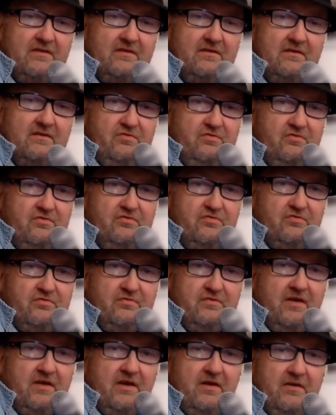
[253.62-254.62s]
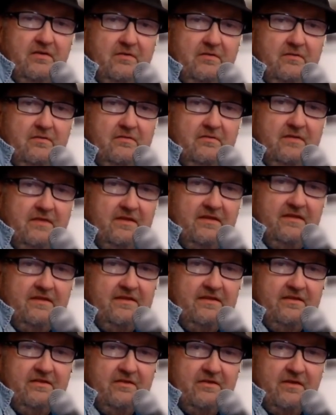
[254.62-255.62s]
should go. They're
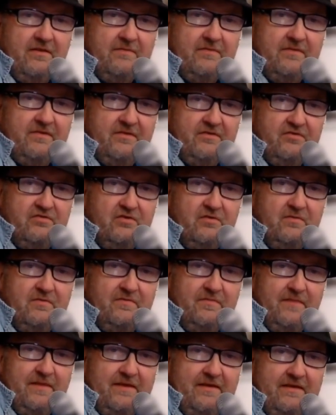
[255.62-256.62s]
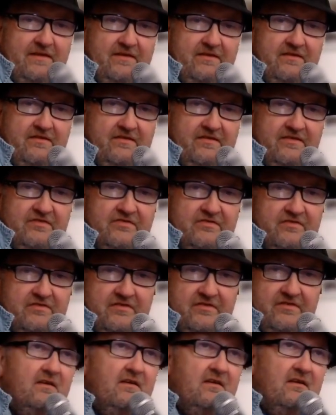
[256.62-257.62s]
clearly not up to the job of making
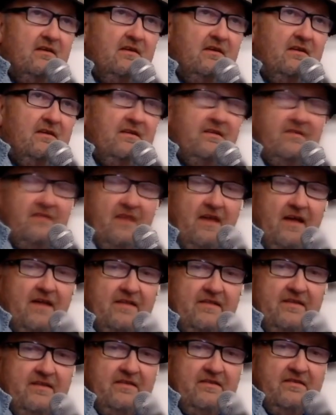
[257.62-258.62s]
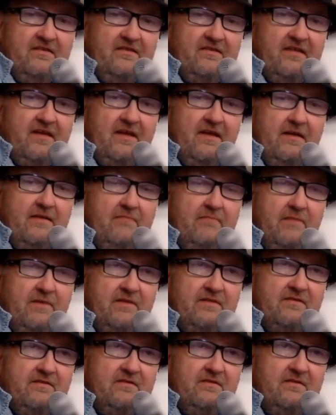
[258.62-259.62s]
decisions. And that's a hard thing to say, but
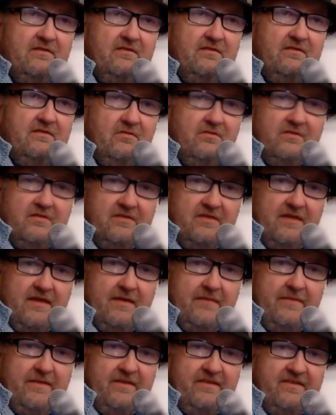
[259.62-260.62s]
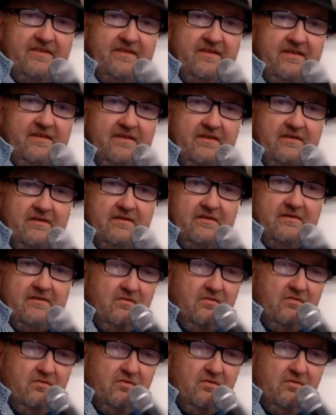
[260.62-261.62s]
look at the ABC.
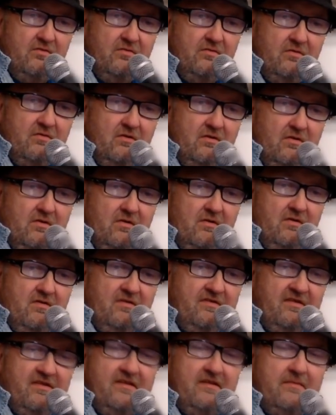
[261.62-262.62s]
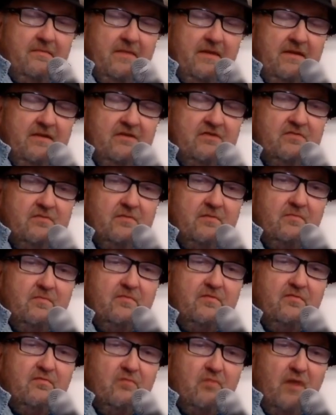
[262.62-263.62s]
The senior management
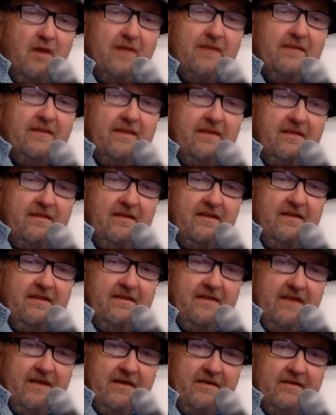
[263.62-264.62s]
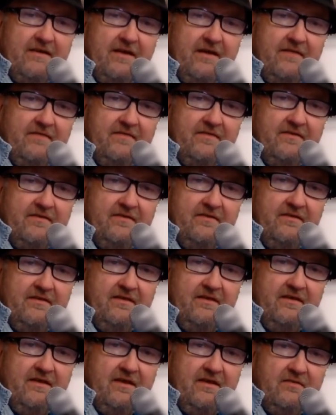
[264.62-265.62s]
was rightly cleaned out after
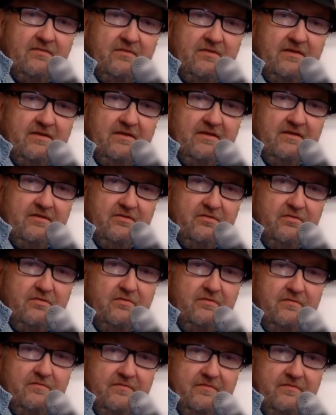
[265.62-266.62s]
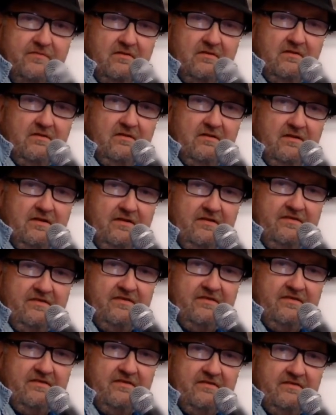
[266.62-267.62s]
the Antoinette Lattouf
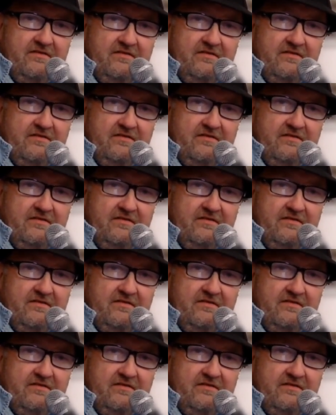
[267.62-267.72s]
incident,